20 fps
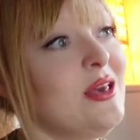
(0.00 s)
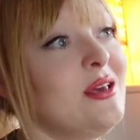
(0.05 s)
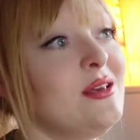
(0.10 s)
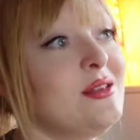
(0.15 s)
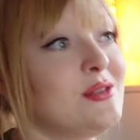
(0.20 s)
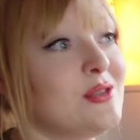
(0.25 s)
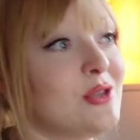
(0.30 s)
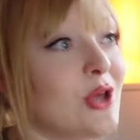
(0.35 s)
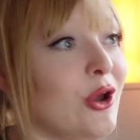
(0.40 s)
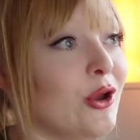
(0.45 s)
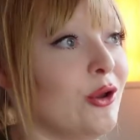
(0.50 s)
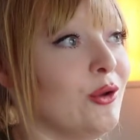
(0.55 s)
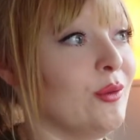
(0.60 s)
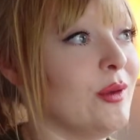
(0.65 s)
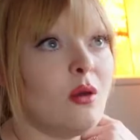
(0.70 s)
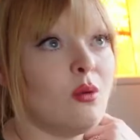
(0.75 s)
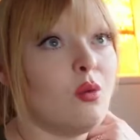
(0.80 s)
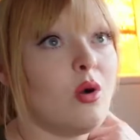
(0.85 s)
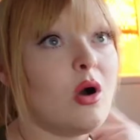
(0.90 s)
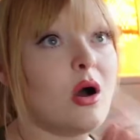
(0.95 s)
So
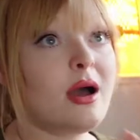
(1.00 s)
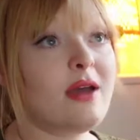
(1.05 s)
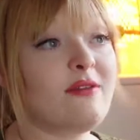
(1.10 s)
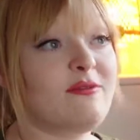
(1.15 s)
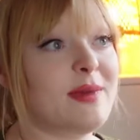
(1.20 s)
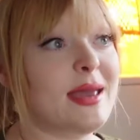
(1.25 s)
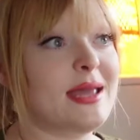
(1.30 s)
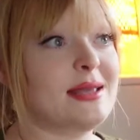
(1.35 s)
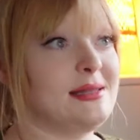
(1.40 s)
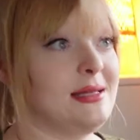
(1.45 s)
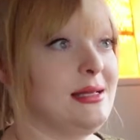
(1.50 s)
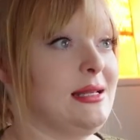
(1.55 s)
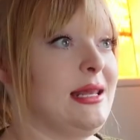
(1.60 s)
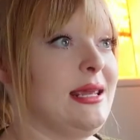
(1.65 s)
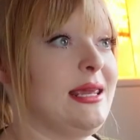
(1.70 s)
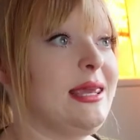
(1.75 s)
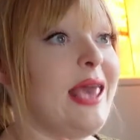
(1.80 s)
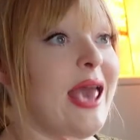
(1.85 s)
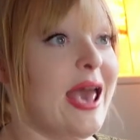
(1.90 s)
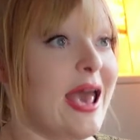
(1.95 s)
what I've basically
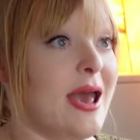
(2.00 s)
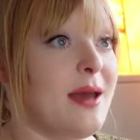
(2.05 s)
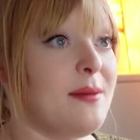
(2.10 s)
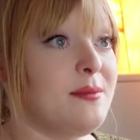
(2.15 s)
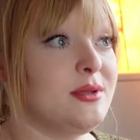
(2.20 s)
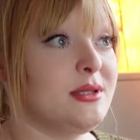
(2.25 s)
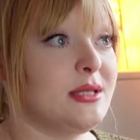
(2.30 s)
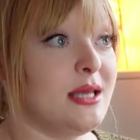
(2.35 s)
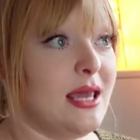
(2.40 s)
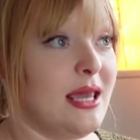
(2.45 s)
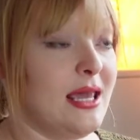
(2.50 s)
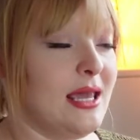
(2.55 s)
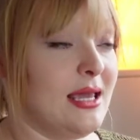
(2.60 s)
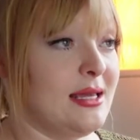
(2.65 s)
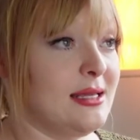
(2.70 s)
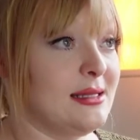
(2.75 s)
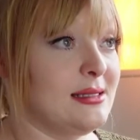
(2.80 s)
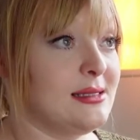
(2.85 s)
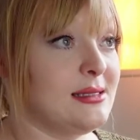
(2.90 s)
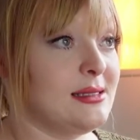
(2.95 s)
kept
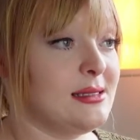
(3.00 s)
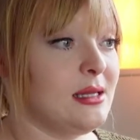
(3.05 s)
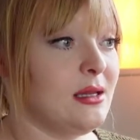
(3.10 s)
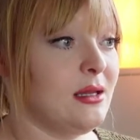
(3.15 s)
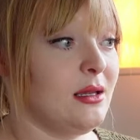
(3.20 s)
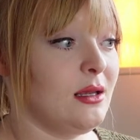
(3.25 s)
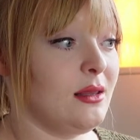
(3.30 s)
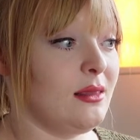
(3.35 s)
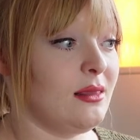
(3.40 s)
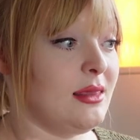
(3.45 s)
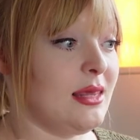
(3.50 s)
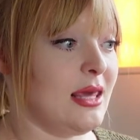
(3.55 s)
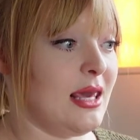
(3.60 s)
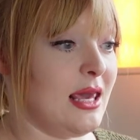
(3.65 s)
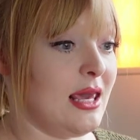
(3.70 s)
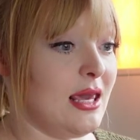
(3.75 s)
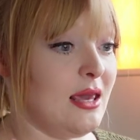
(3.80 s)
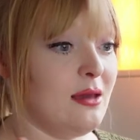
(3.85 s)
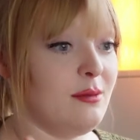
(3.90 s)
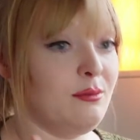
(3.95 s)
is
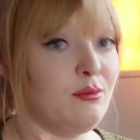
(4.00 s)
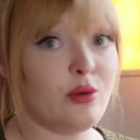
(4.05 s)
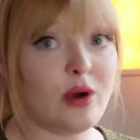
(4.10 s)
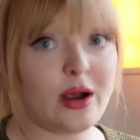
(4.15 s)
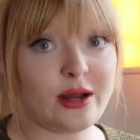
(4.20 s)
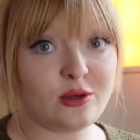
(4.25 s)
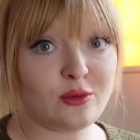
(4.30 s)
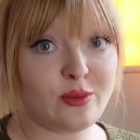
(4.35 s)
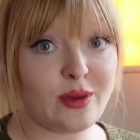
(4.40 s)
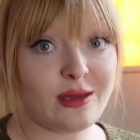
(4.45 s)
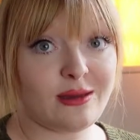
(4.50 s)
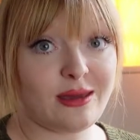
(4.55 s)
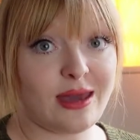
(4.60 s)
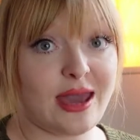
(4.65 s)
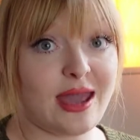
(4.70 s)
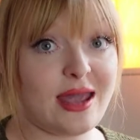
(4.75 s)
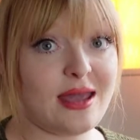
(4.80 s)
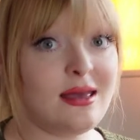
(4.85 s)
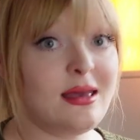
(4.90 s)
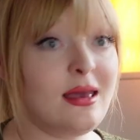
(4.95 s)
the bridal
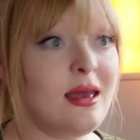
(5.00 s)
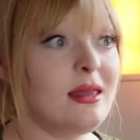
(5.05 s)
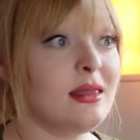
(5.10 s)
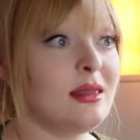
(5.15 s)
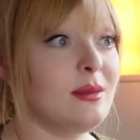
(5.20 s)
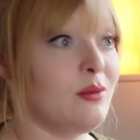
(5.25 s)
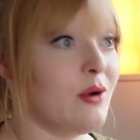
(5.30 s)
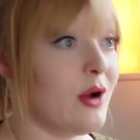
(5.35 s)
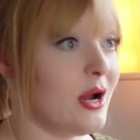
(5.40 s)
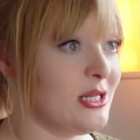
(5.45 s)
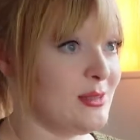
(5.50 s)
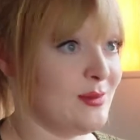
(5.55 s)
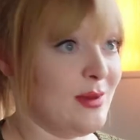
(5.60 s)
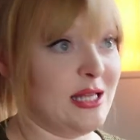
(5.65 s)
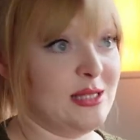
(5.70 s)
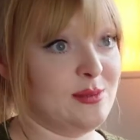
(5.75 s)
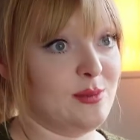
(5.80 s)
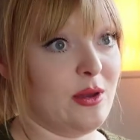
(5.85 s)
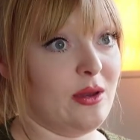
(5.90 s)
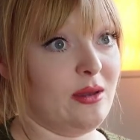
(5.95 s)
bouquet, the
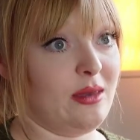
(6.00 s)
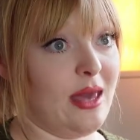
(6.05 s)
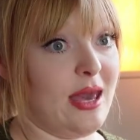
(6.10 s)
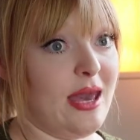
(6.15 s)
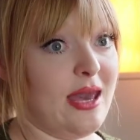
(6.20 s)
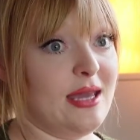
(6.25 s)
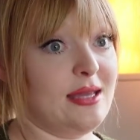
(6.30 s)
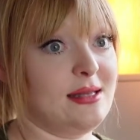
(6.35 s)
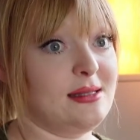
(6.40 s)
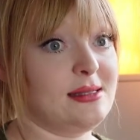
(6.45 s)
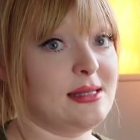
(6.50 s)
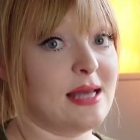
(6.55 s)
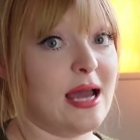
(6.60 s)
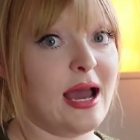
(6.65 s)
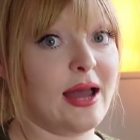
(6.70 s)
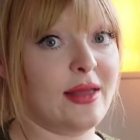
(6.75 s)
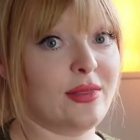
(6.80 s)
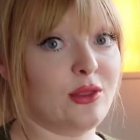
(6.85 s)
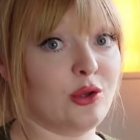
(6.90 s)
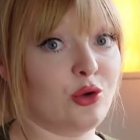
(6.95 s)
bridesmaids bouquets,
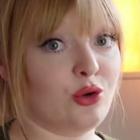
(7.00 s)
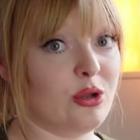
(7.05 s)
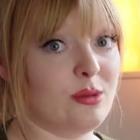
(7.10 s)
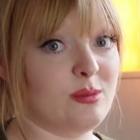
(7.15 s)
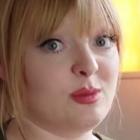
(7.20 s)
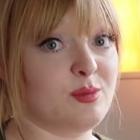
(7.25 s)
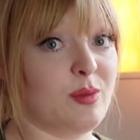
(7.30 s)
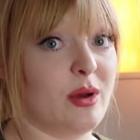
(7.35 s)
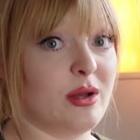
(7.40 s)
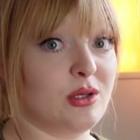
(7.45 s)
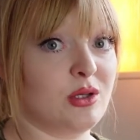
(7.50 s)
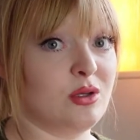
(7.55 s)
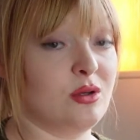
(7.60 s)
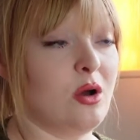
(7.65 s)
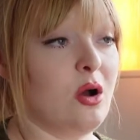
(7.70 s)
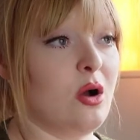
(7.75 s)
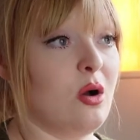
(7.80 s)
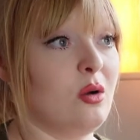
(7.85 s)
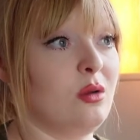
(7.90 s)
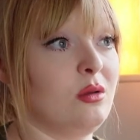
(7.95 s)
and the groom's
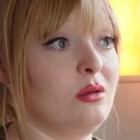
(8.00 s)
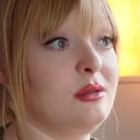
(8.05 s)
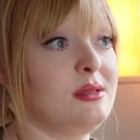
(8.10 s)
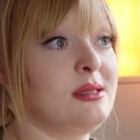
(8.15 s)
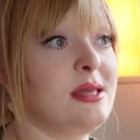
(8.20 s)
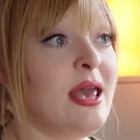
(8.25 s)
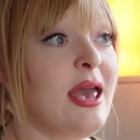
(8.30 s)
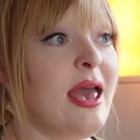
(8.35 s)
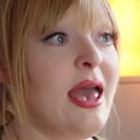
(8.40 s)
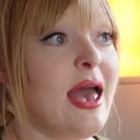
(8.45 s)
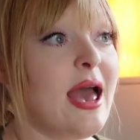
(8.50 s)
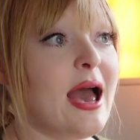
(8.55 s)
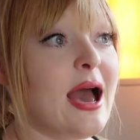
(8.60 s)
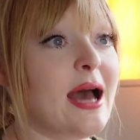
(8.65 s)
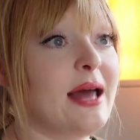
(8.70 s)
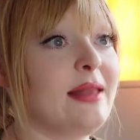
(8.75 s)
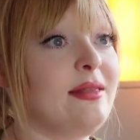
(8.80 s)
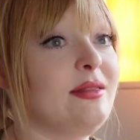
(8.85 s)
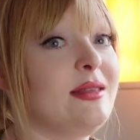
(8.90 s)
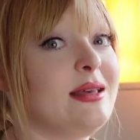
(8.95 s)
buttonholes,
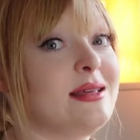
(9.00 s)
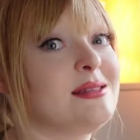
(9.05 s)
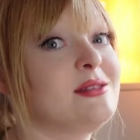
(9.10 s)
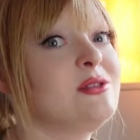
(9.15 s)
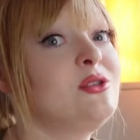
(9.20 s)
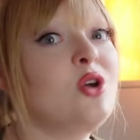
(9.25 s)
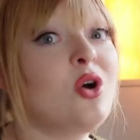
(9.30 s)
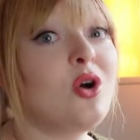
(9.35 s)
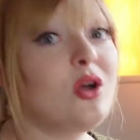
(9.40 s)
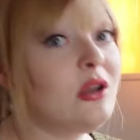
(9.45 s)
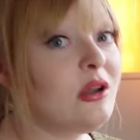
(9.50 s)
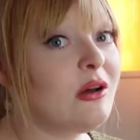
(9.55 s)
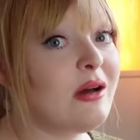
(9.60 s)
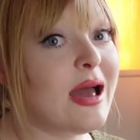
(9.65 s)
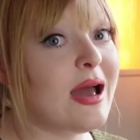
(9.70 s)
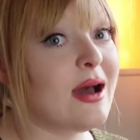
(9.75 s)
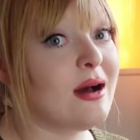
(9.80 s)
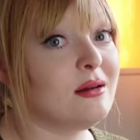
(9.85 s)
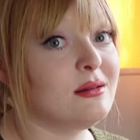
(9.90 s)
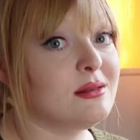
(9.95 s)
and there's not a lot
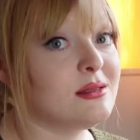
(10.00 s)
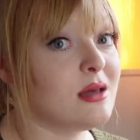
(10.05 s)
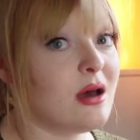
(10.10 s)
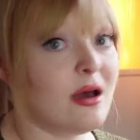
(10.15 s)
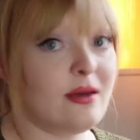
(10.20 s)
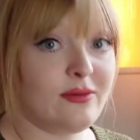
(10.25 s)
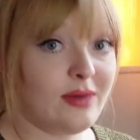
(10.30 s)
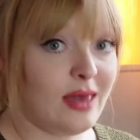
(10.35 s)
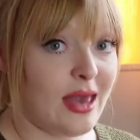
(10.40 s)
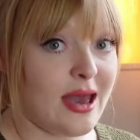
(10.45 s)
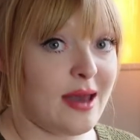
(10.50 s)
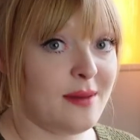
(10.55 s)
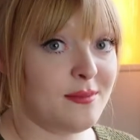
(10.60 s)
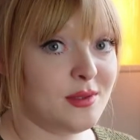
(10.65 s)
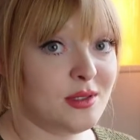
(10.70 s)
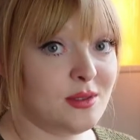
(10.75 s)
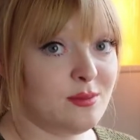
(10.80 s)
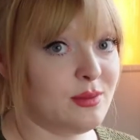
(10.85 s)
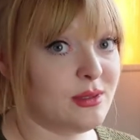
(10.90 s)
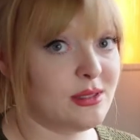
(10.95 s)
else that I've
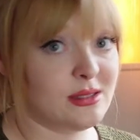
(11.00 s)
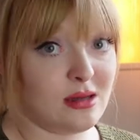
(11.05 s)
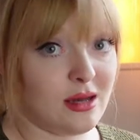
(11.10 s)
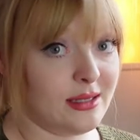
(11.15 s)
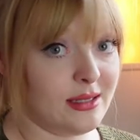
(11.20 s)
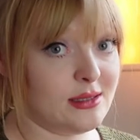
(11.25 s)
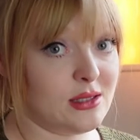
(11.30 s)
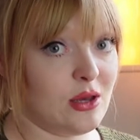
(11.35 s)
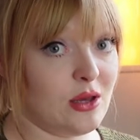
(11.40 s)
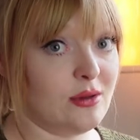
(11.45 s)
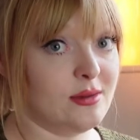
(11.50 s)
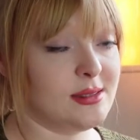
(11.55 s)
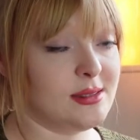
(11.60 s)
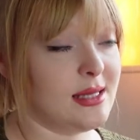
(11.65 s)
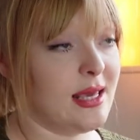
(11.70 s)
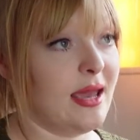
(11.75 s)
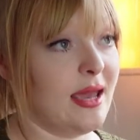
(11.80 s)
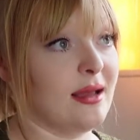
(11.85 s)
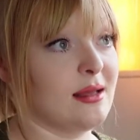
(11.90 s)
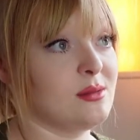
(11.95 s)
kept besides those
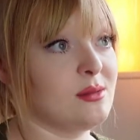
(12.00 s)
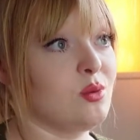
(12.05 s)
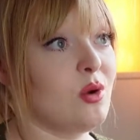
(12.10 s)
things.